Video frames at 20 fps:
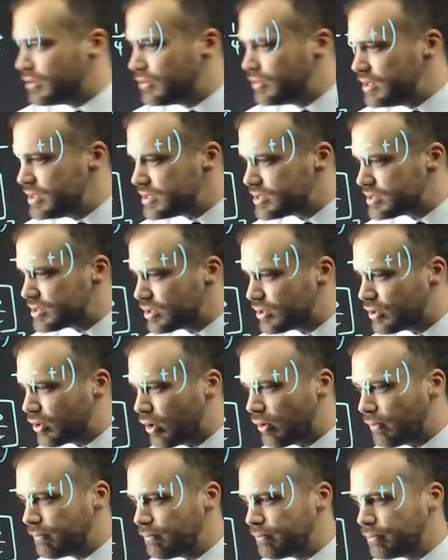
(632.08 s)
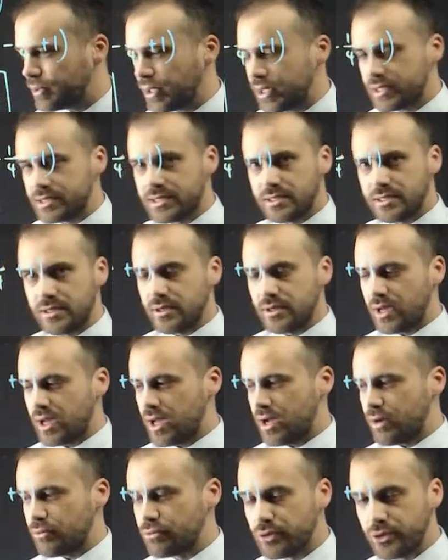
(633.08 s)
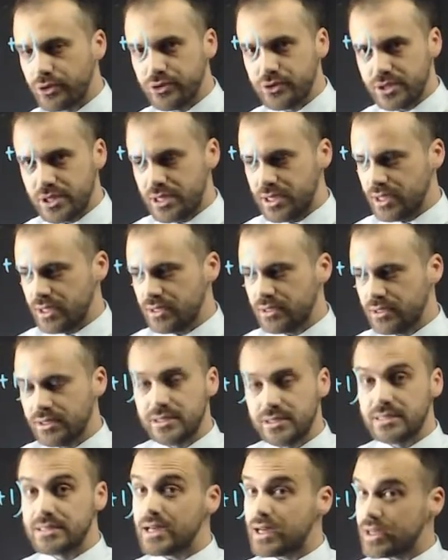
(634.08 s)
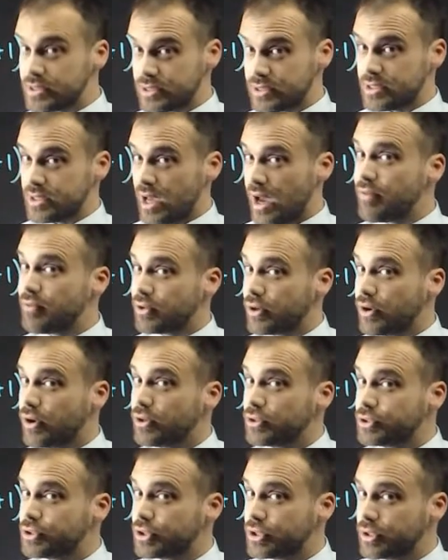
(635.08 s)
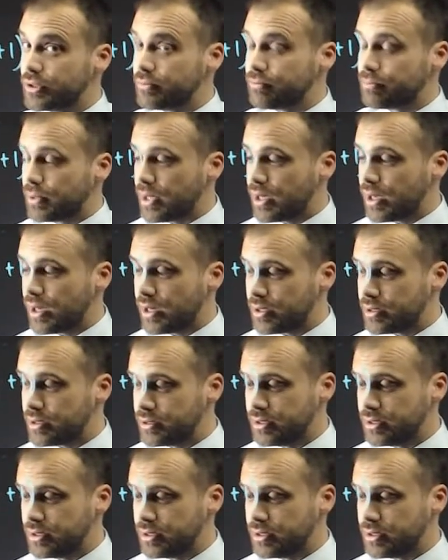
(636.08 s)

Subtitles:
This complex root here doesn't have a conjugate pair.